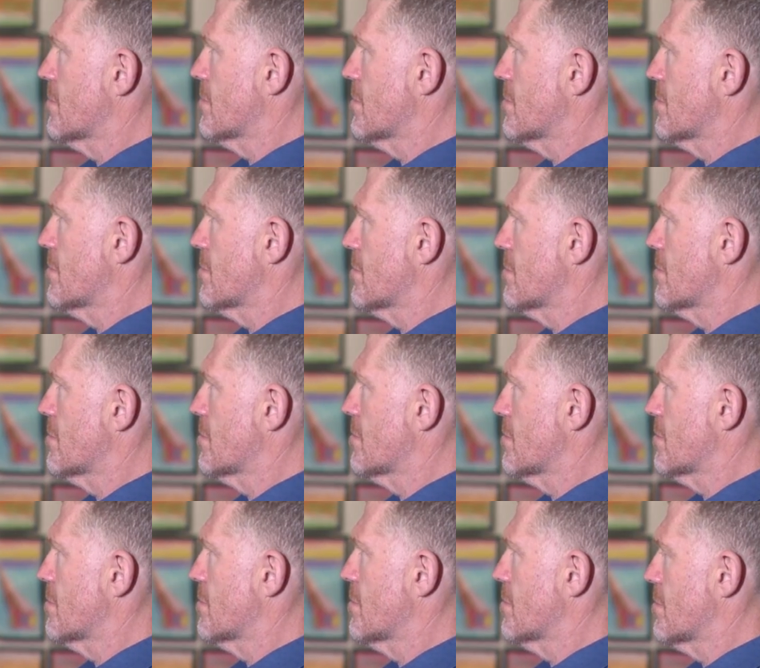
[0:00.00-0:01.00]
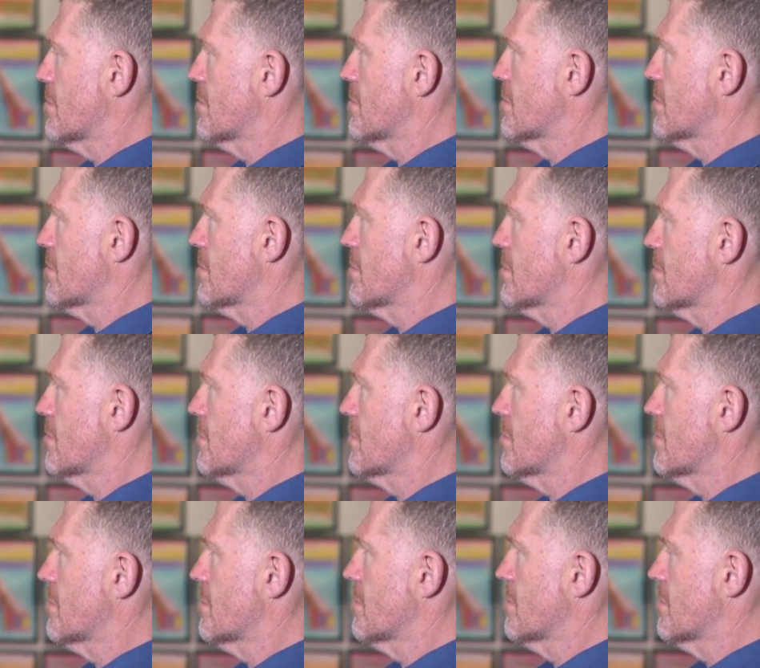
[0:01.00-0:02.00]

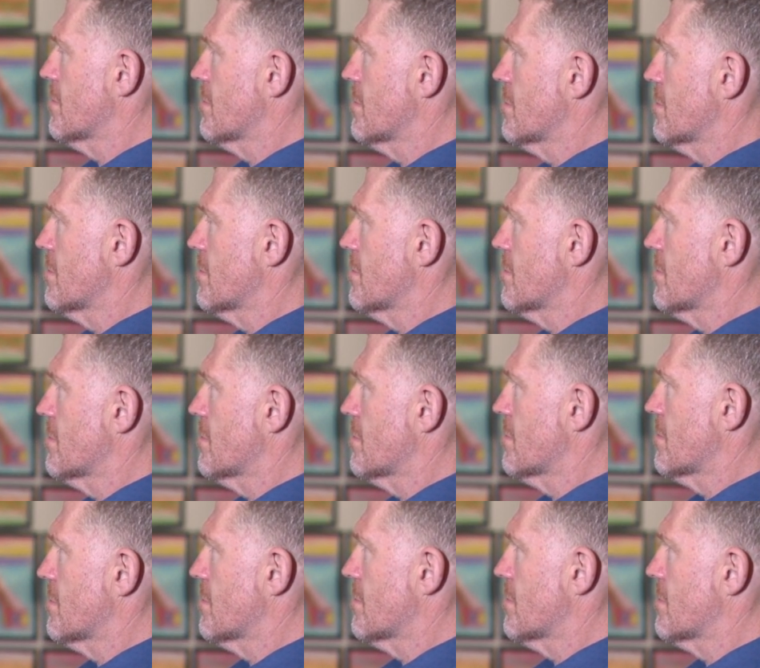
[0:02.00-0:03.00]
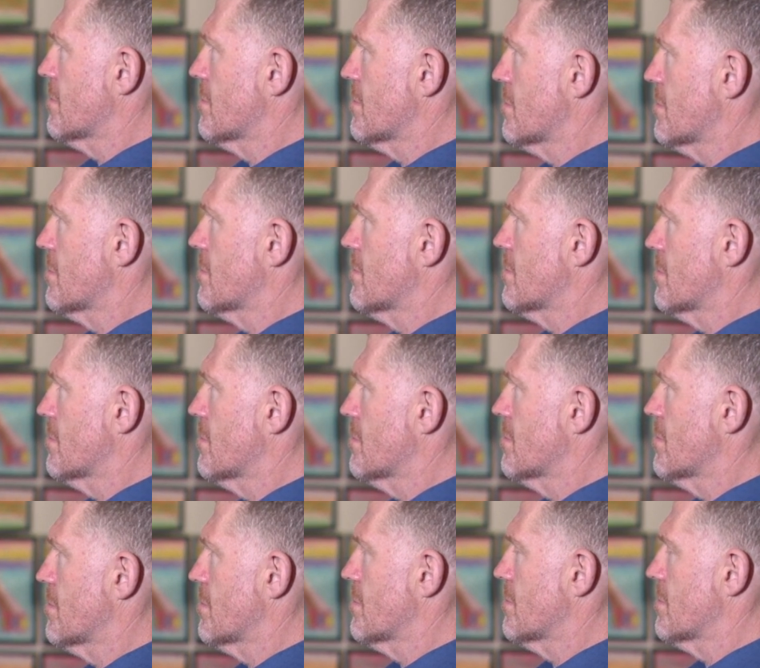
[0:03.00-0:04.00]

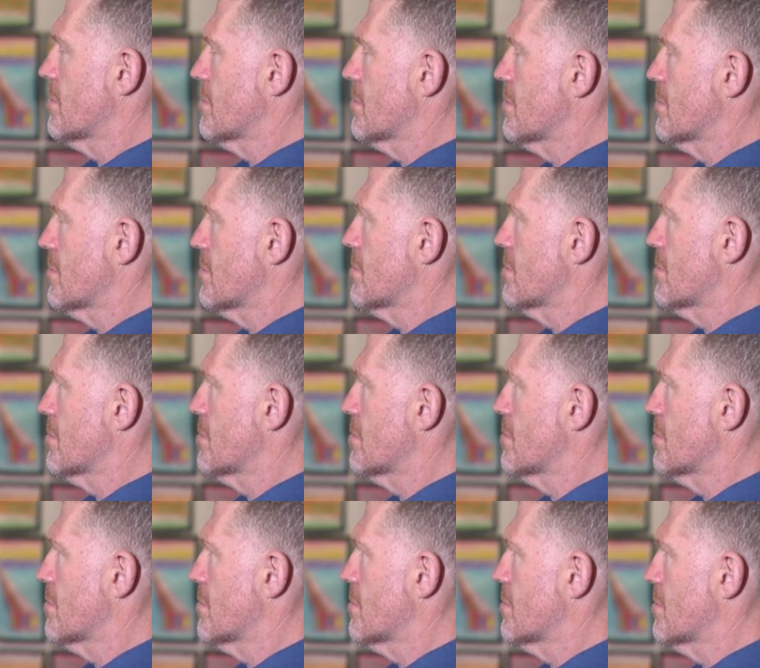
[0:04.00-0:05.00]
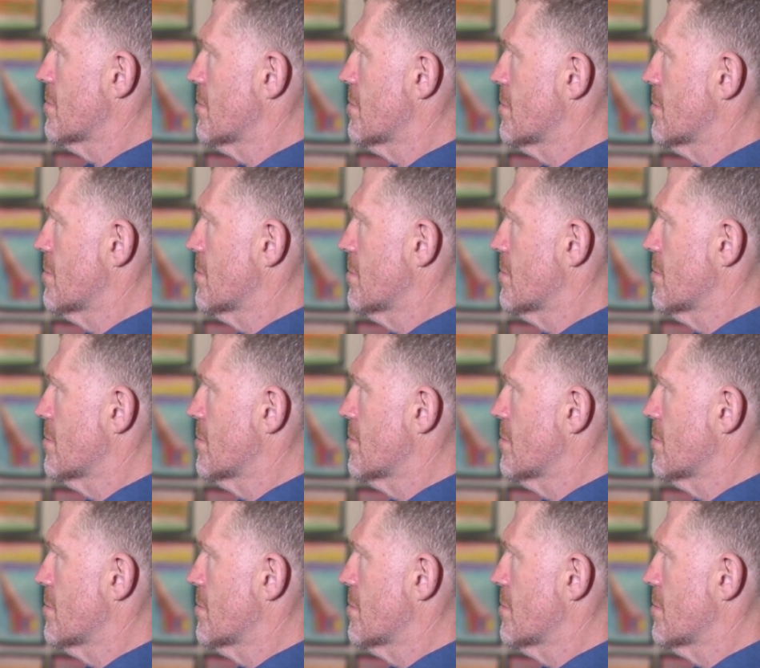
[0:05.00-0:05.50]
[no speech]